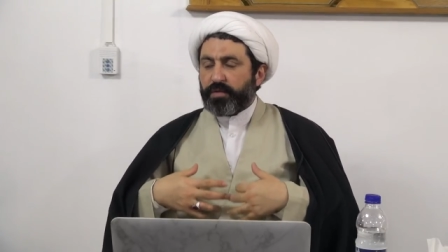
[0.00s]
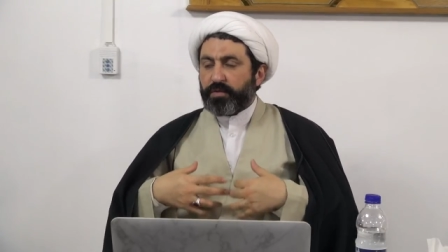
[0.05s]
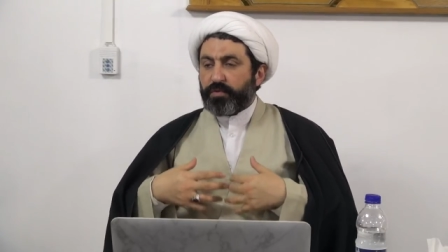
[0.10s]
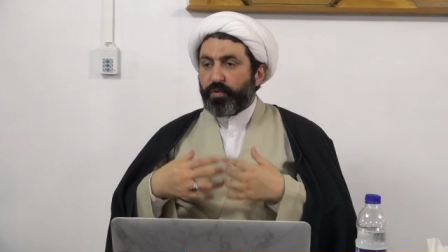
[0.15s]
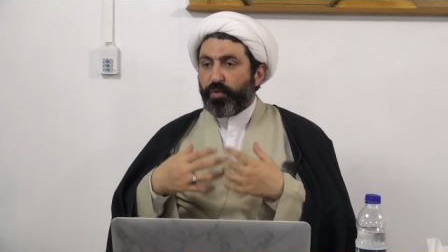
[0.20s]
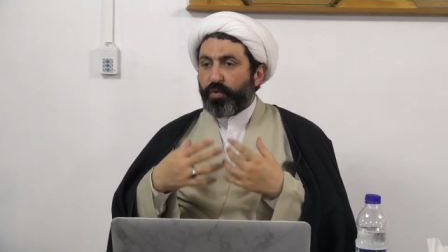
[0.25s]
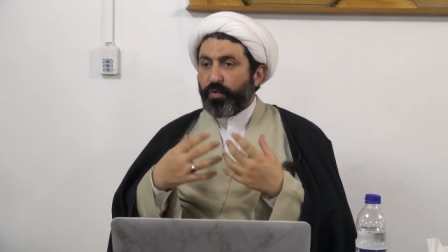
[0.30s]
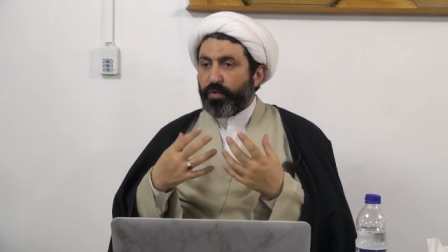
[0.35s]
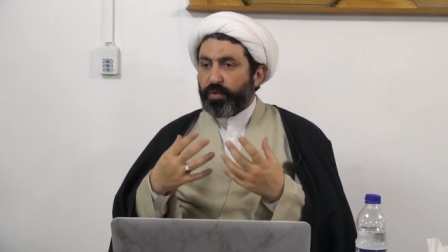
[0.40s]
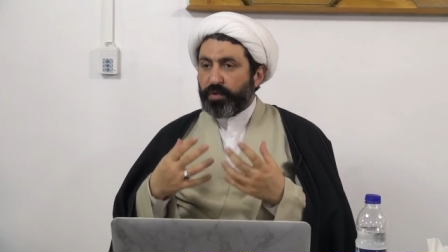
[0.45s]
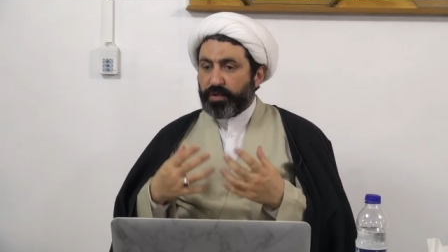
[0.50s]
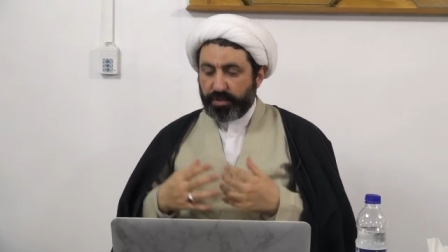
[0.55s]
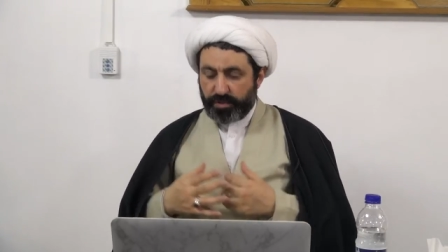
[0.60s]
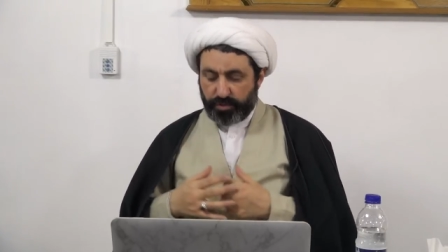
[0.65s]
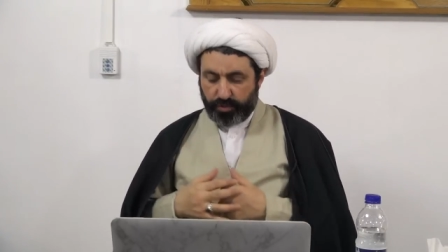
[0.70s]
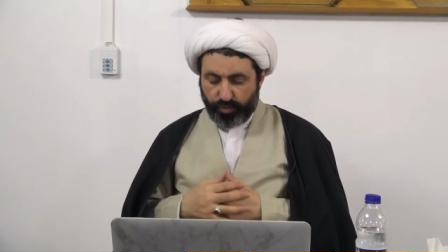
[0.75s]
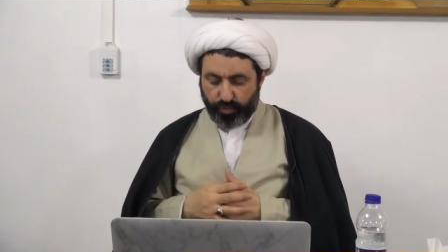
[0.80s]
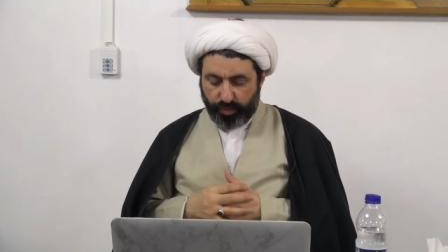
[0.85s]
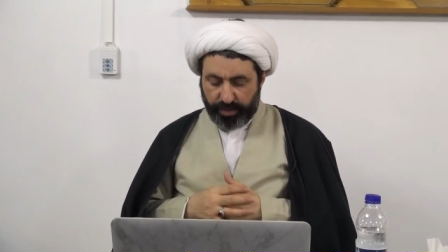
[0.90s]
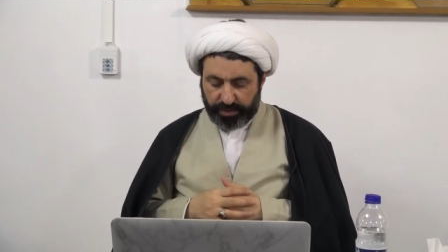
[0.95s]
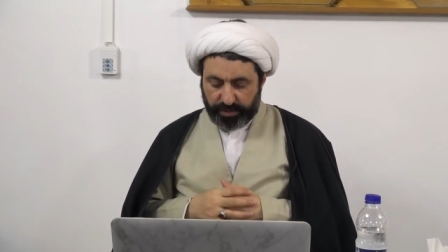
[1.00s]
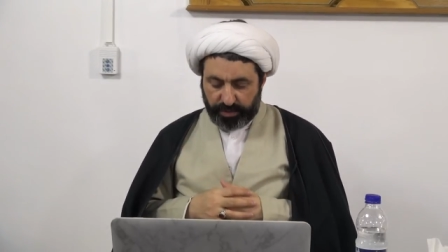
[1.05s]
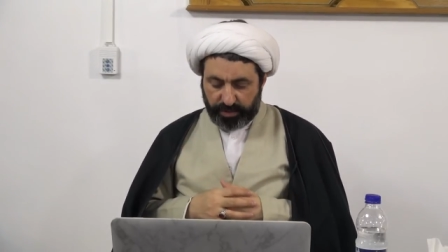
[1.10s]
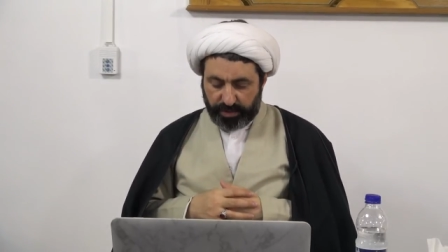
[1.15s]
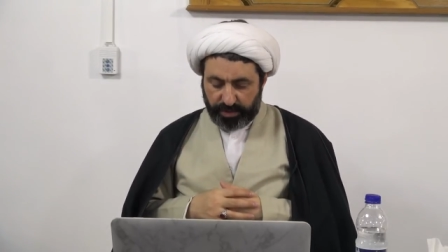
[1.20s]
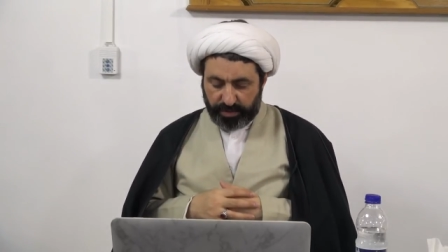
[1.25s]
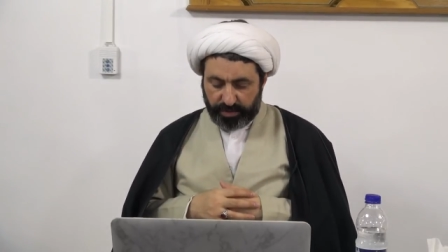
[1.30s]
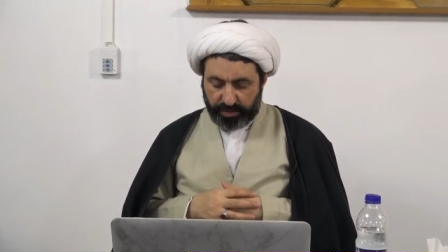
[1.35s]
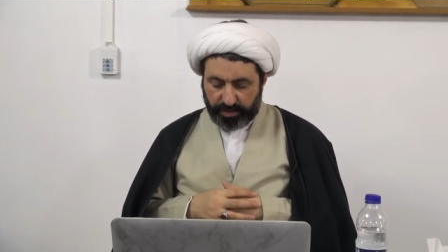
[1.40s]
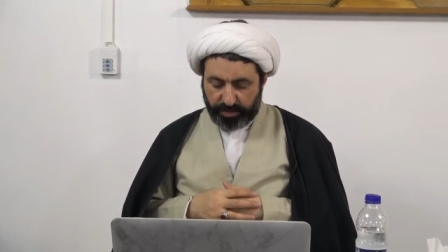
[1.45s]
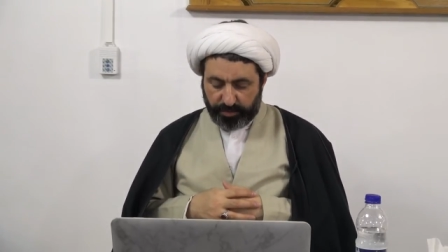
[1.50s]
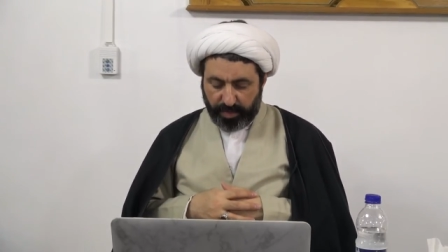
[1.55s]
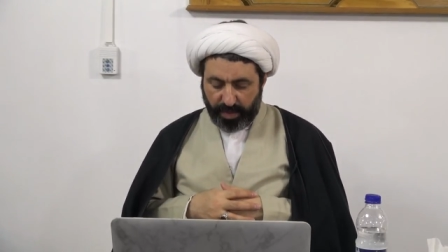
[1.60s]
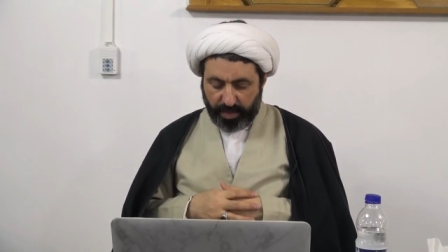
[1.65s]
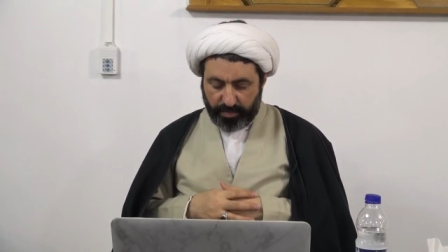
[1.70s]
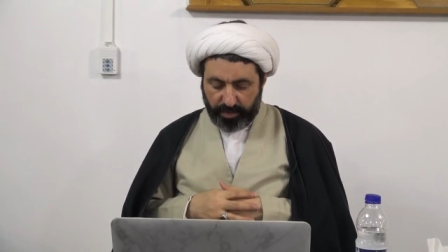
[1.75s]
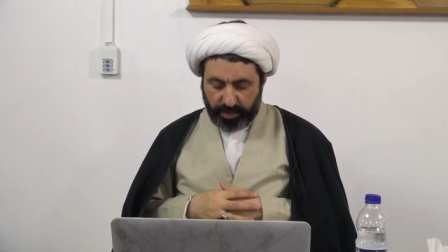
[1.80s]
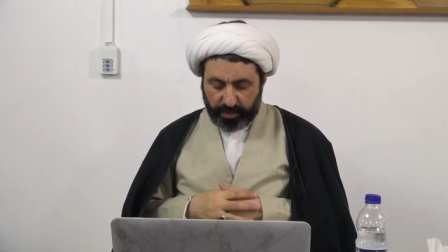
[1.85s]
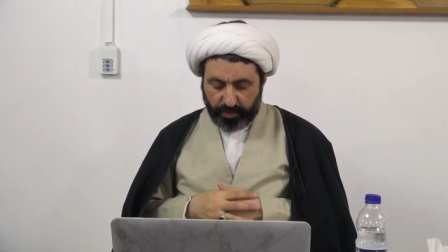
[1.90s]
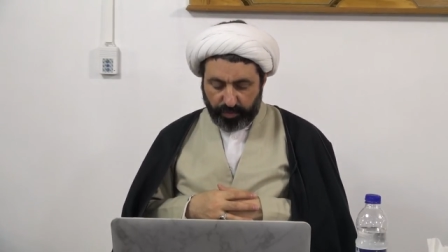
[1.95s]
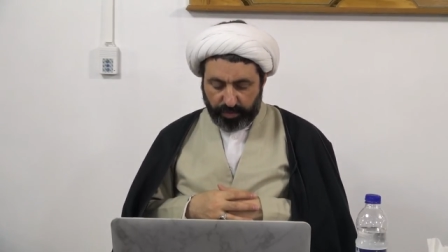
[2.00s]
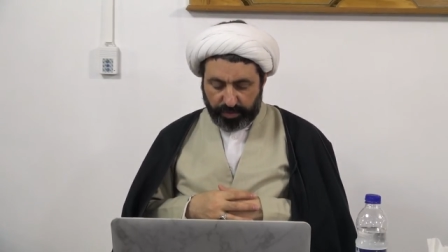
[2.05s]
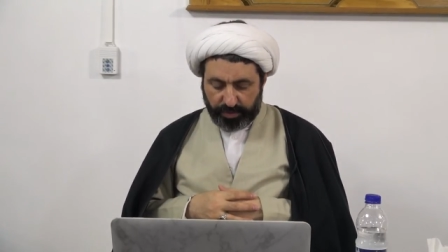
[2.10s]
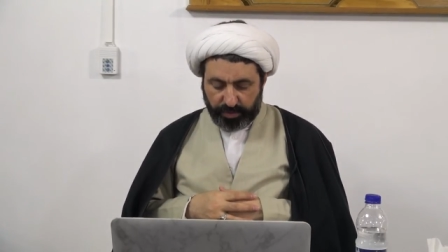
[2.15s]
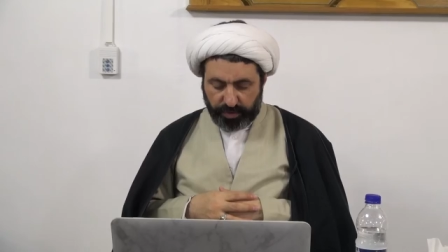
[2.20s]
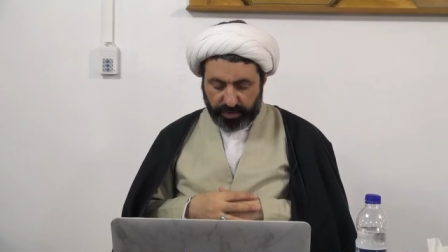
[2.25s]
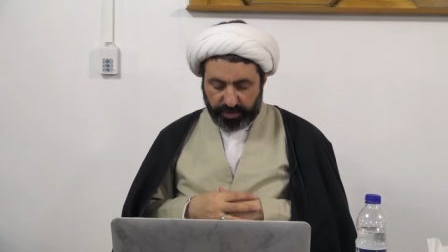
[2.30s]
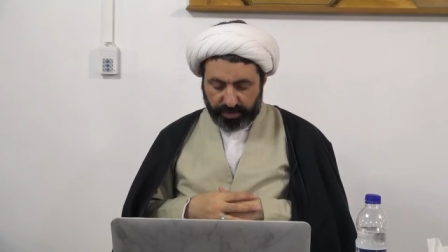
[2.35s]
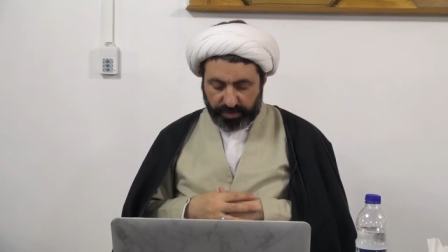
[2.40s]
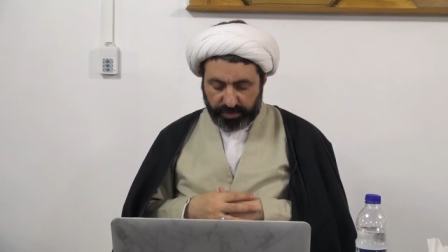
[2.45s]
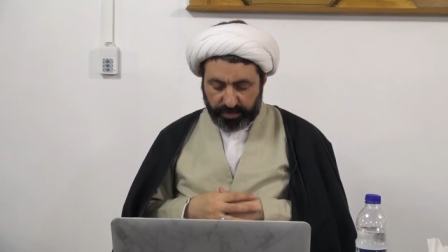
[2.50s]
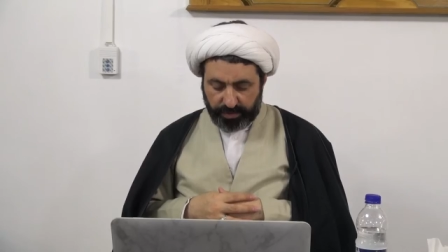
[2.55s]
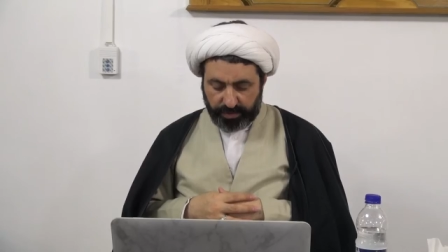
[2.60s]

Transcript: to all these questions these public questions